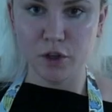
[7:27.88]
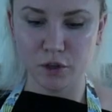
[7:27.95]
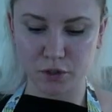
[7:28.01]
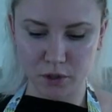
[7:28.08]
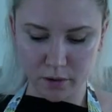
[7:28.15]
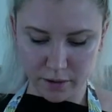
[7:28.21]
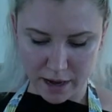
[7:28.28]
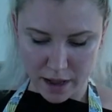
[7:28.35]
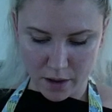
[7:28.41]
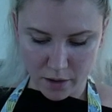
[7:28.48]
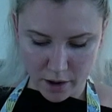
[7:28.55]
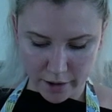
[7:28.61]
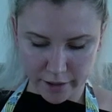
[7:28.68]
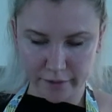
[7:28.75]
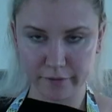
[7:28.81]
So now
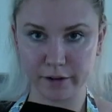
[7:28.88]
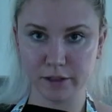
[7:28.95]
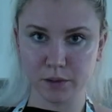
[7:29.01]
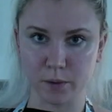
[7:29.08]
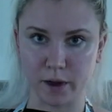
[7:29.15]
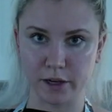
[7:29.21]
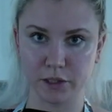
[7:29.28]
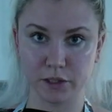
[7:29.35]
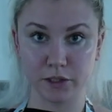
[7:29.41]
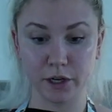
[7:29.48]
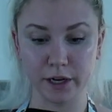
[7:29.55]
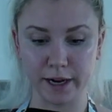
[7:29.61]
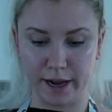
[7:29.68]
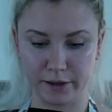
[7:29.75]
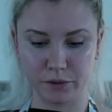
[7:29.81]
all of our squash is in
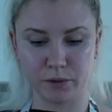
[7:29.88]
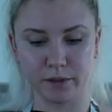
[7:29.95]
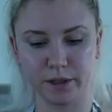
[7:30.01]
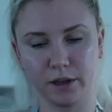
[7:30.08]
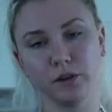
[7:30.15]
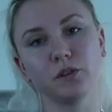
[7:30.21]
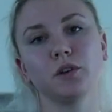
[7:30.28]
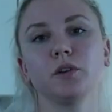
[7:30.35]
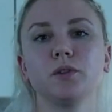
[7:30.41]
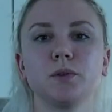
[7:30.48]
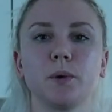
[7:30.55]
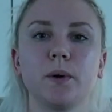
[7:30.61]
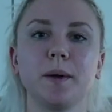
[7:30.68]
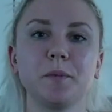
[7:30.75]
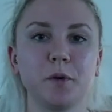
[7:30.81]
our casserole dish,
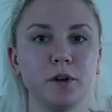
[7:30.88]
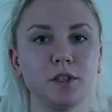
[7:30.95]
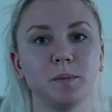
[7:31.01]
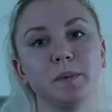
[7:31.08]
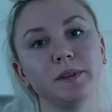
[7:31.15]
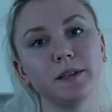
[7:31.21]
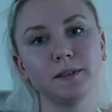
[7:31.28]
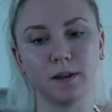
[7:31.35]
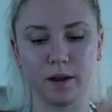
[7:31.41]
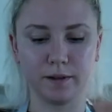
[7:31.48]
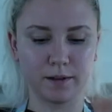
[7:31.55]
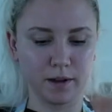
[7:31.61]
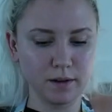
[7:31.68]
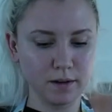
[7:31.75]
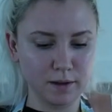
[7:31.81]
so I'm going to put the
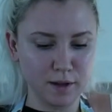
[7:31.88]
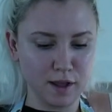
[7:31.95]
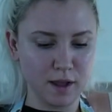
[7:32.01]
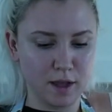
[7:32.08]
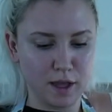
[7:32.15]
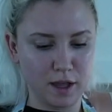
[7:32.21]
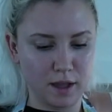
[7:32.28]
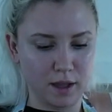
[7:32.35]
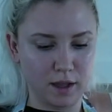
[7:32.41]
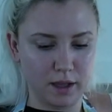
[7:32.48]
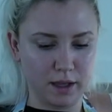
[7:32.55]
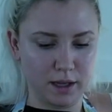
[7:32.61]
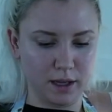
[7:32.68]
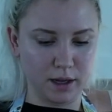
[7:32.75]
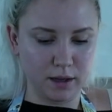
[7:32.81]
sauce on,
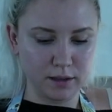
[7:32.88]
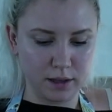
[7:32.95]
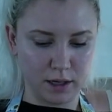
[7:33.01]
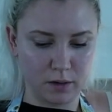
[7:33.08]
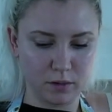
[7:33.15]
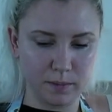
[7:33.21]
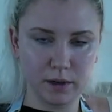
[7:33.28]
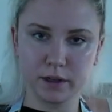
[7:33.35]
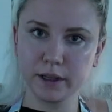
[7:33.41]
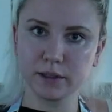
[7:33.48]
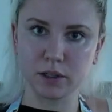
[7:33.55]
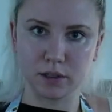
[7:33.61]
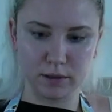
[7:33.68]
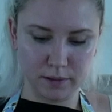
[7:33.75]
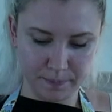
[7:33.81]
and then it will be
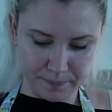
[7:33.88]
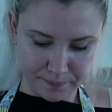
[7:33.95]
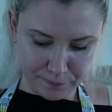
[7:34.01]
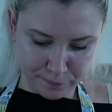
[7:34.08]
delicious.